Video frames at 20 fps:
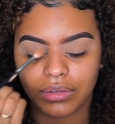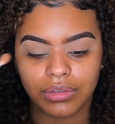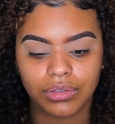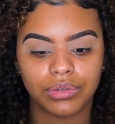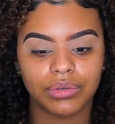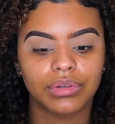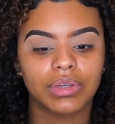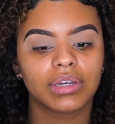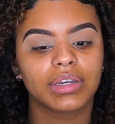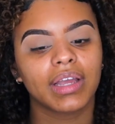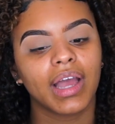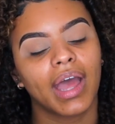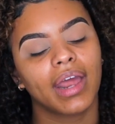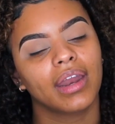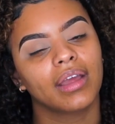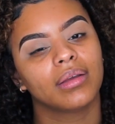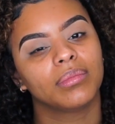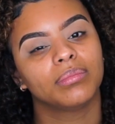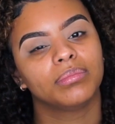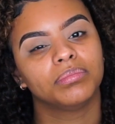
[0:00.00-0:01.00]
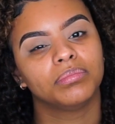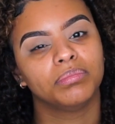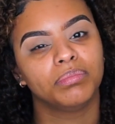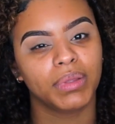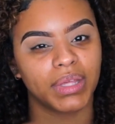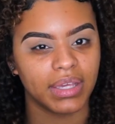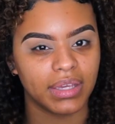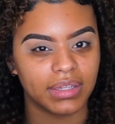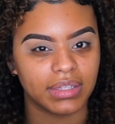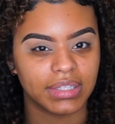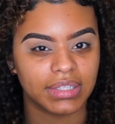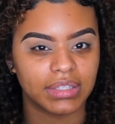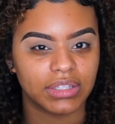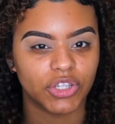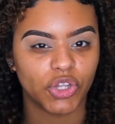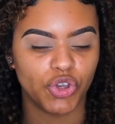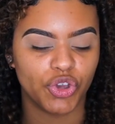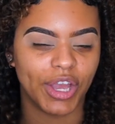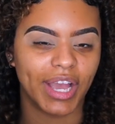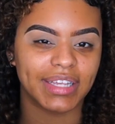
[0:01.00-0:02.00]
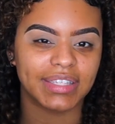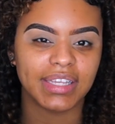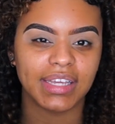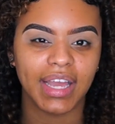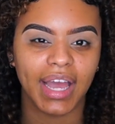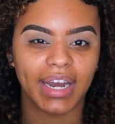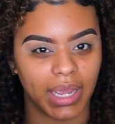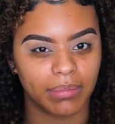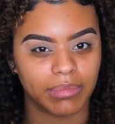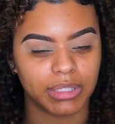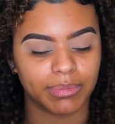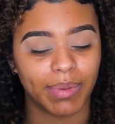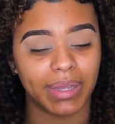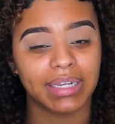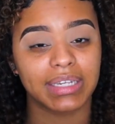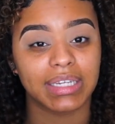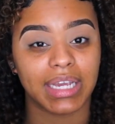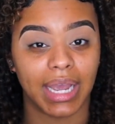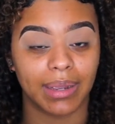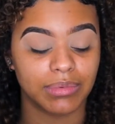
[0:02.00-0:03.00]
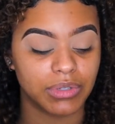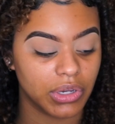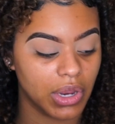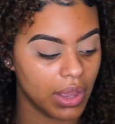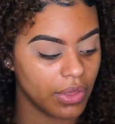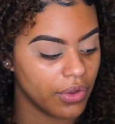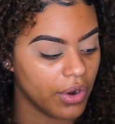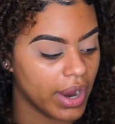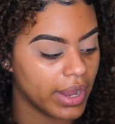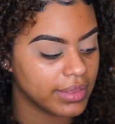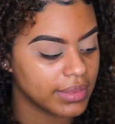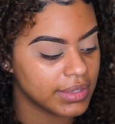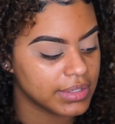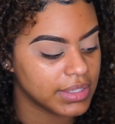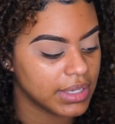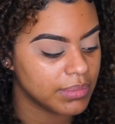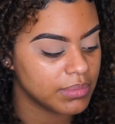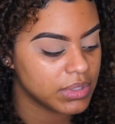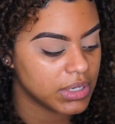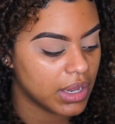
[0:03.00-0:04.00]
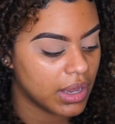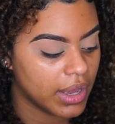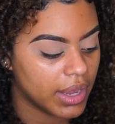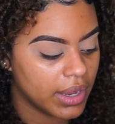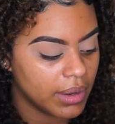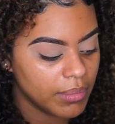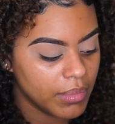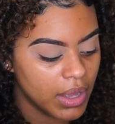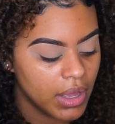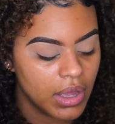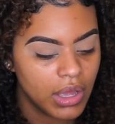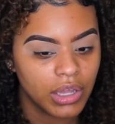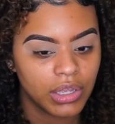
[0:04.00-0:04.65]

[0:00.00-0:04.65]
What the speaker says: you can kind of be, so you guys can kind of spend time together at the same time.